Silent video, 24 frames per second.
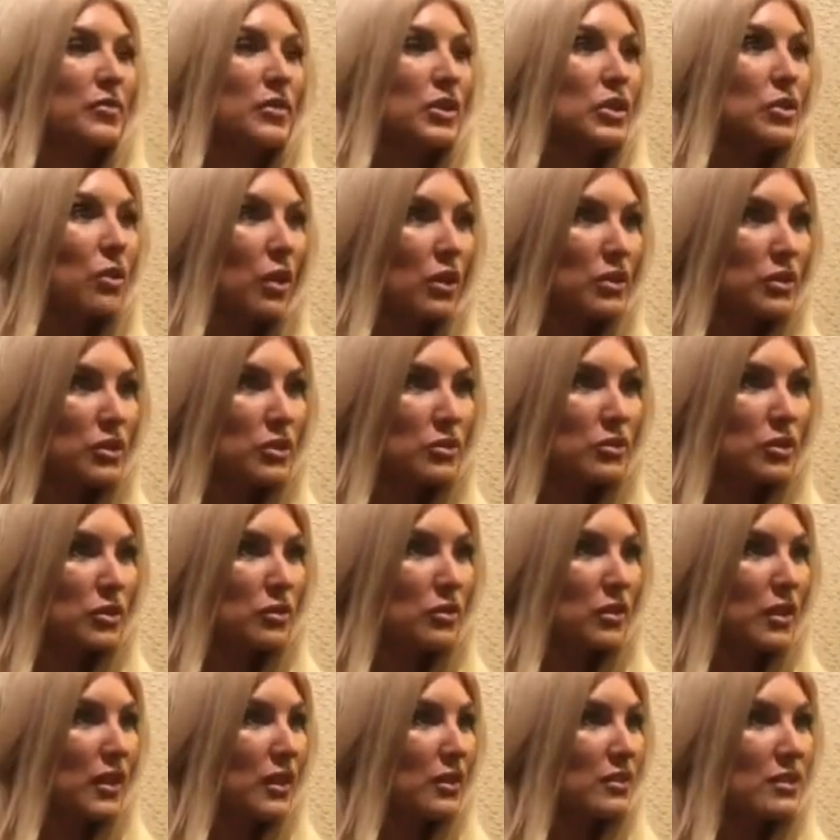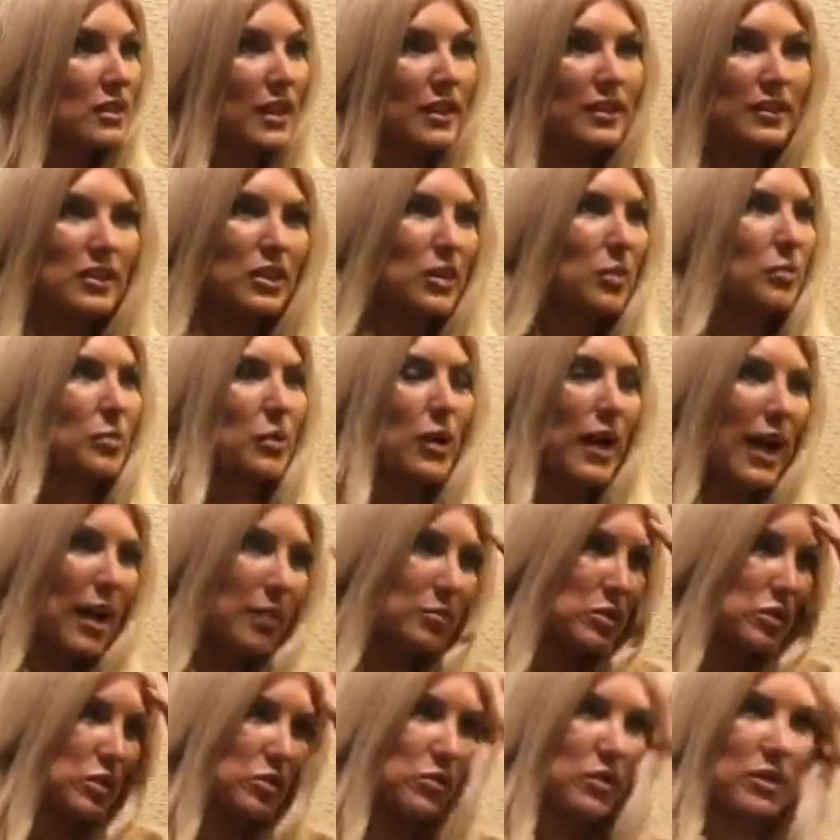You also do things like, you know,
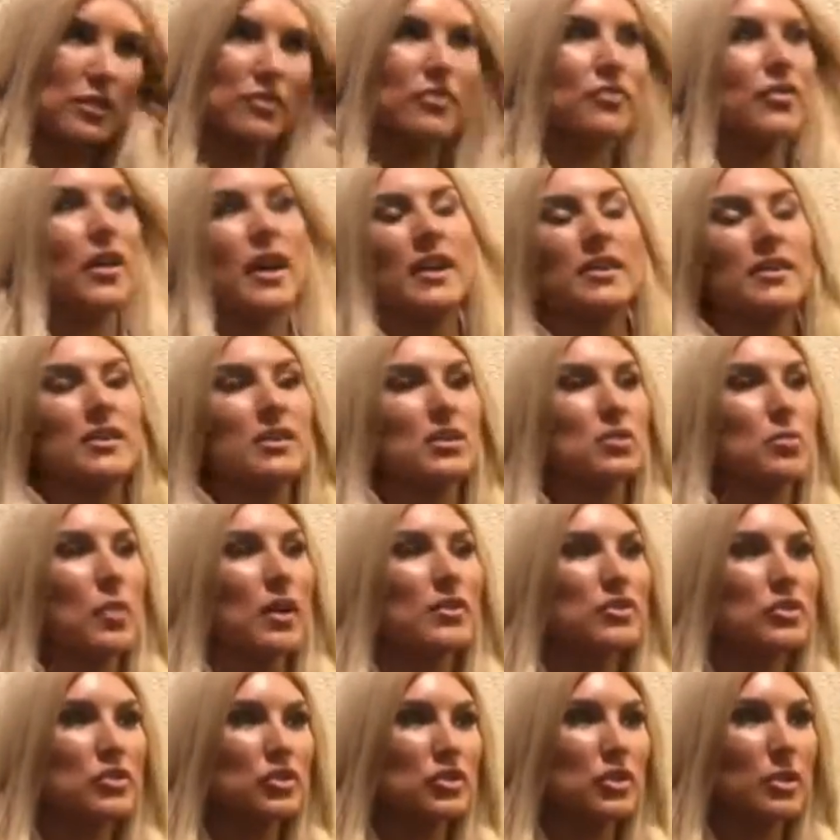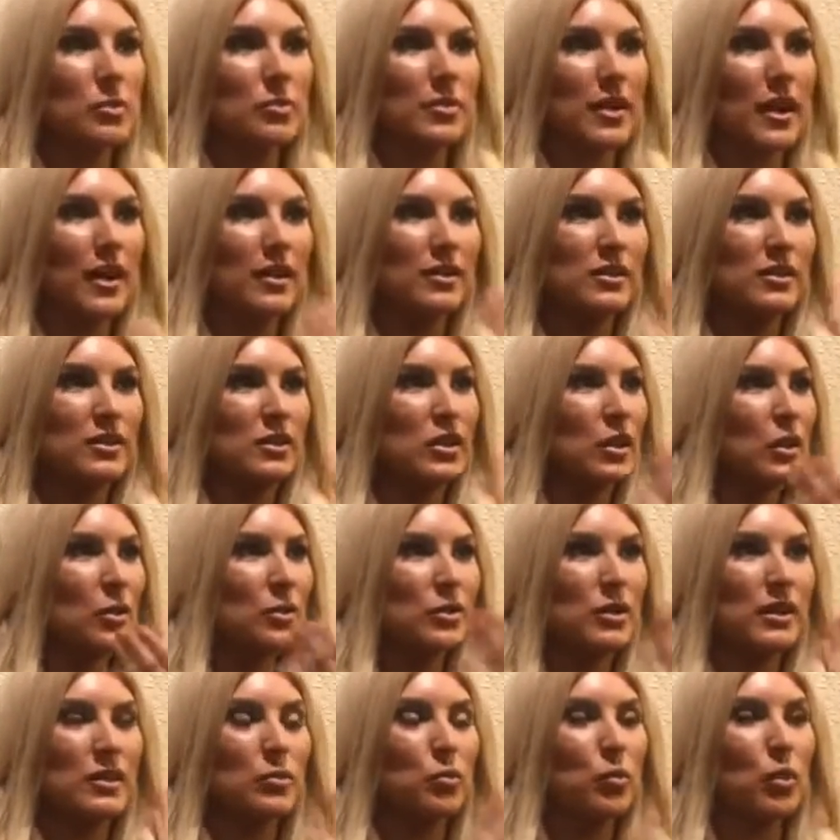perhaps you can find a sponsorship that, you know,
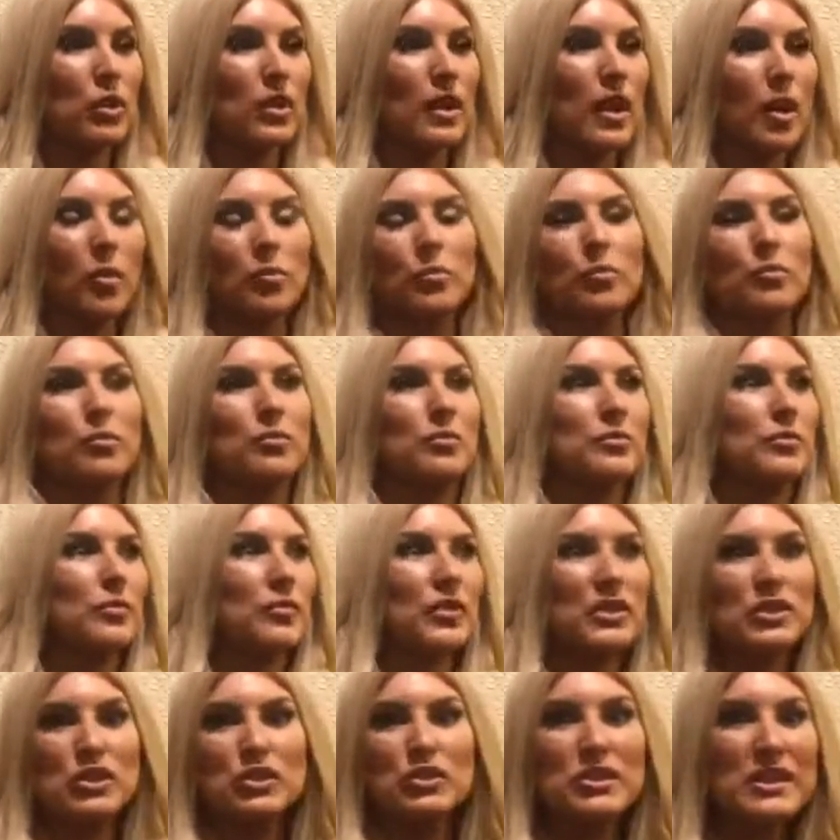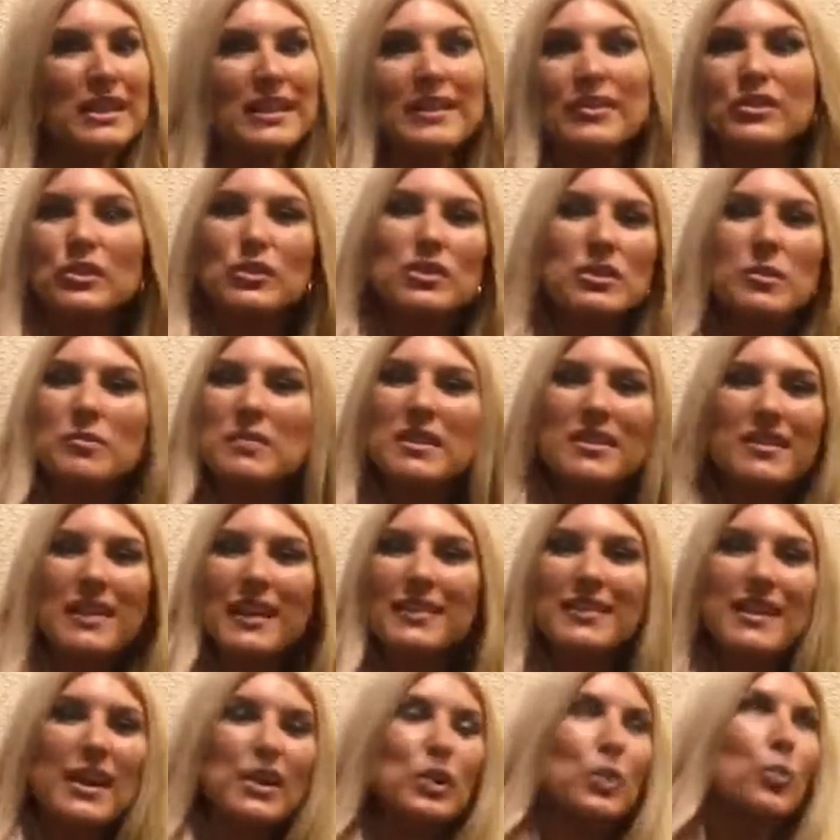it will help fix your teeth or something
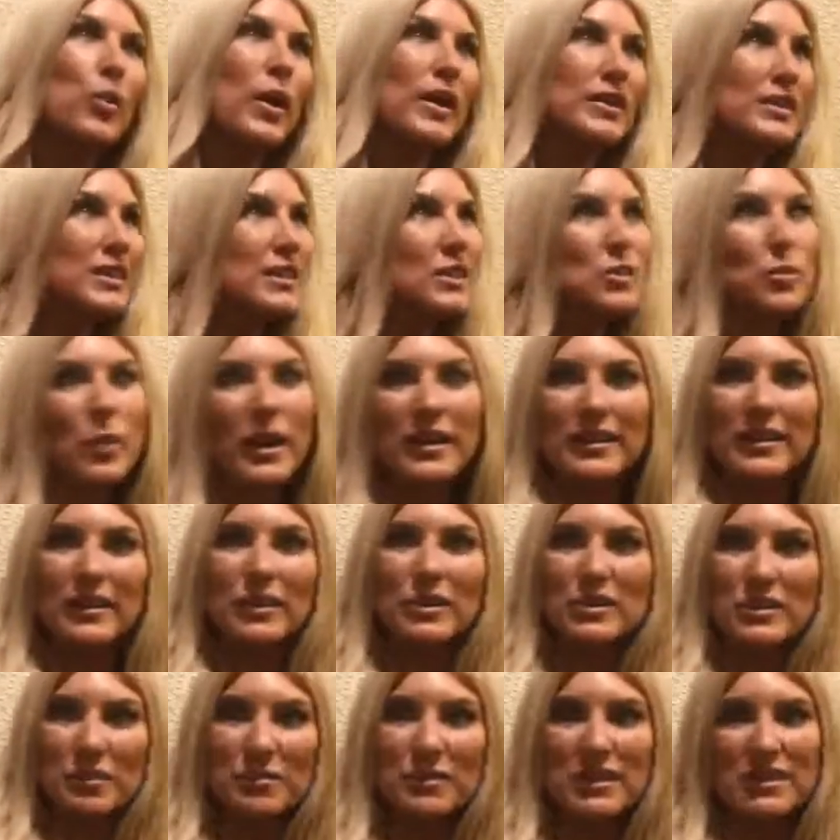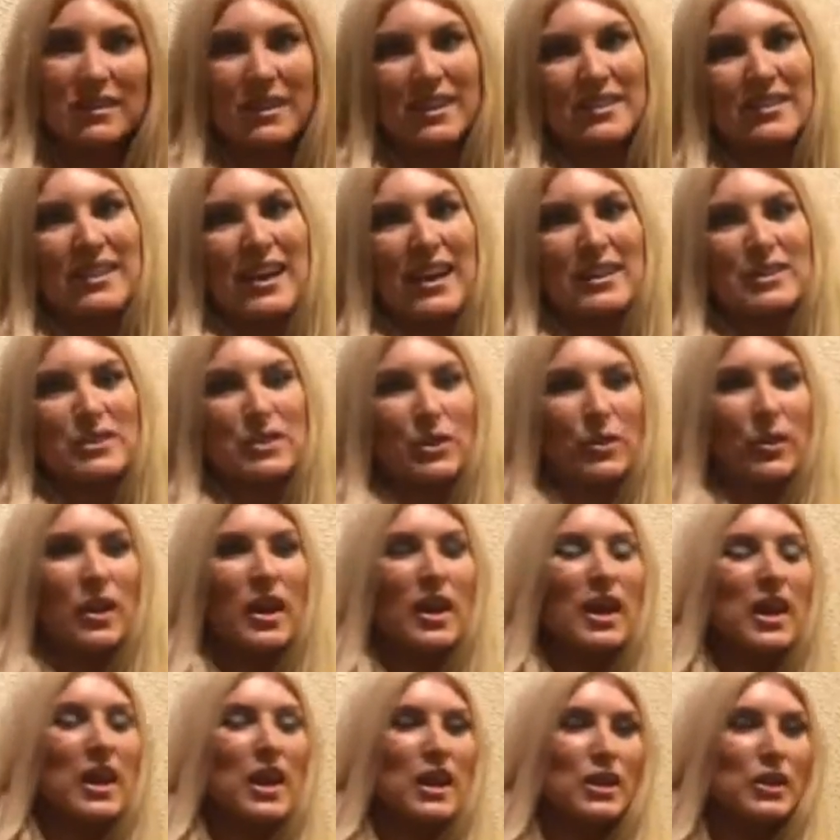like that, or teeth whitening or something like that. So,
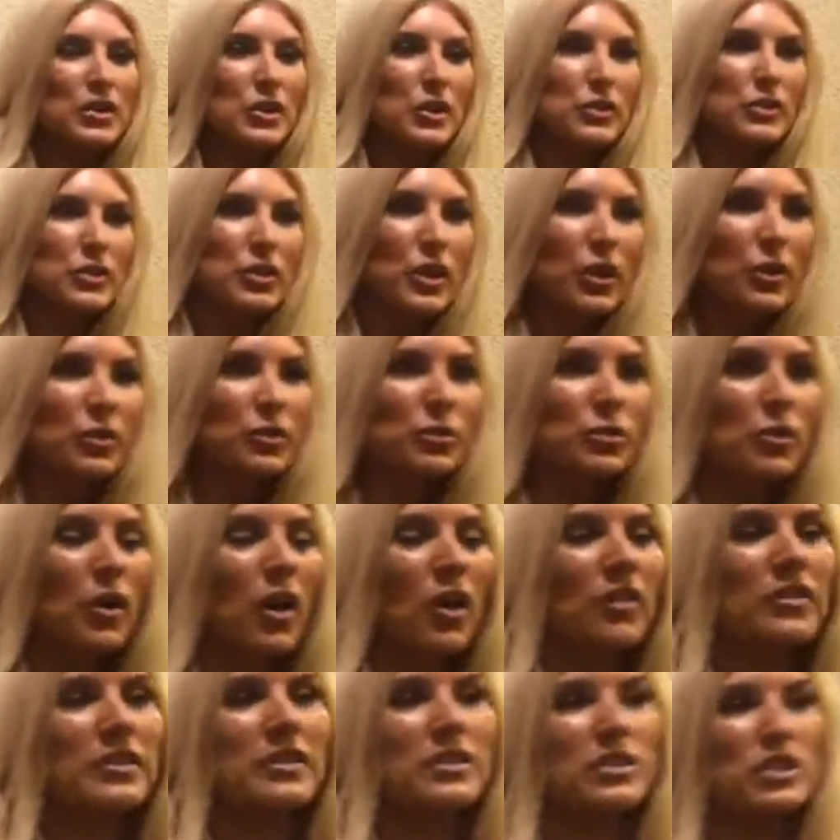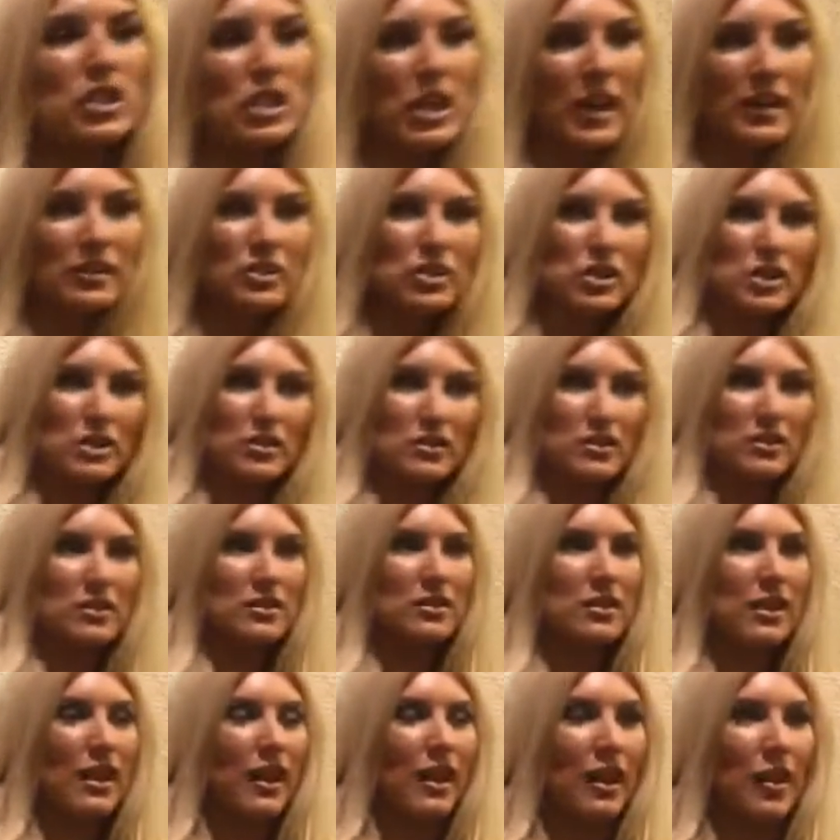you know, you go through all these changes
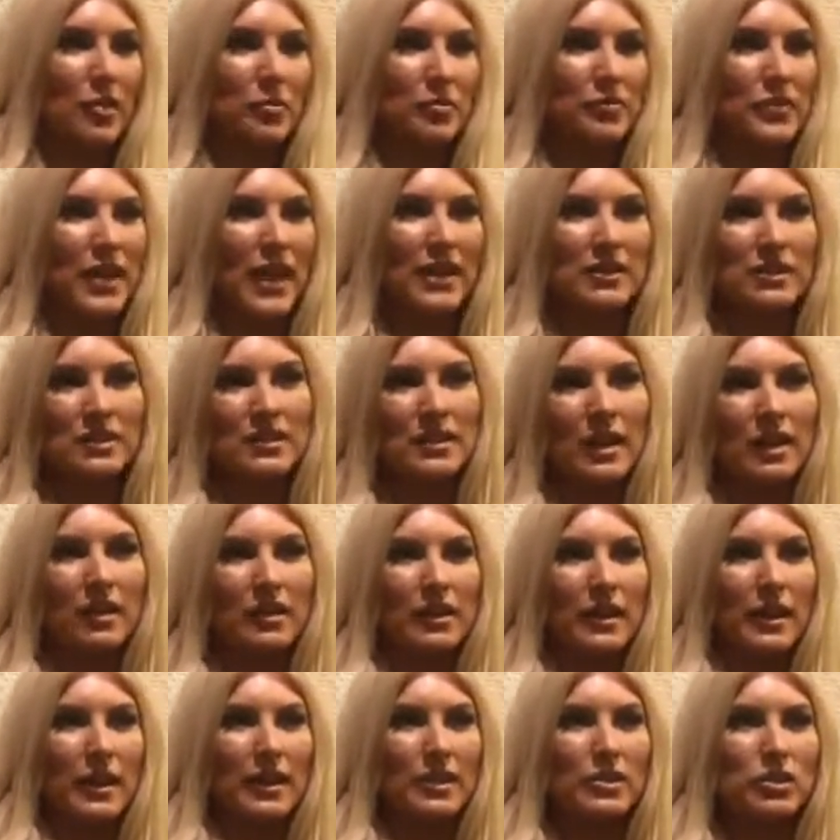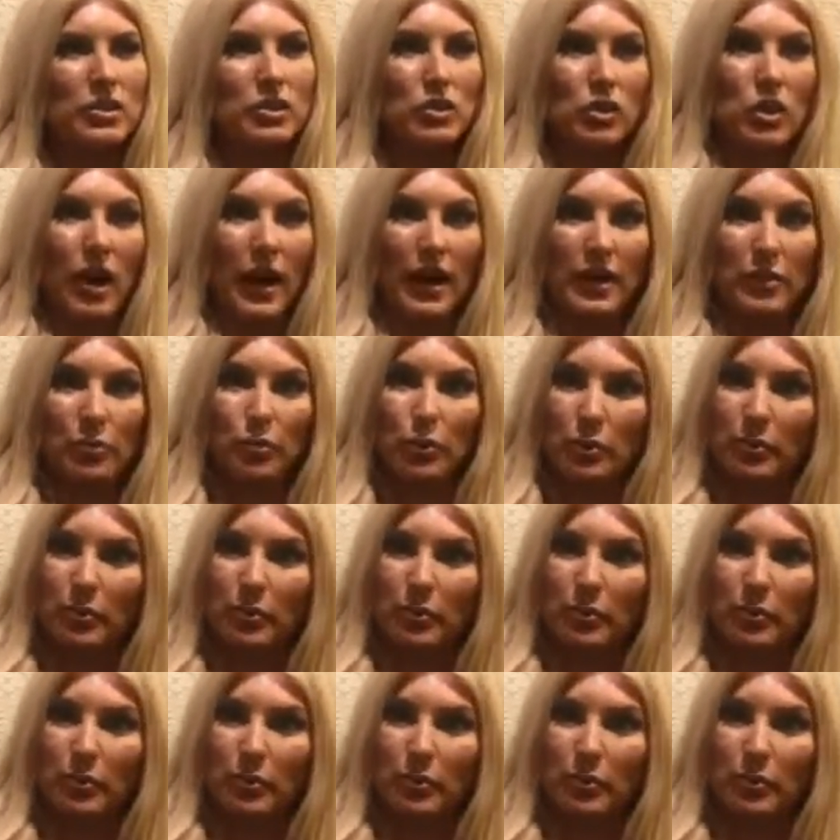as a delegate to try and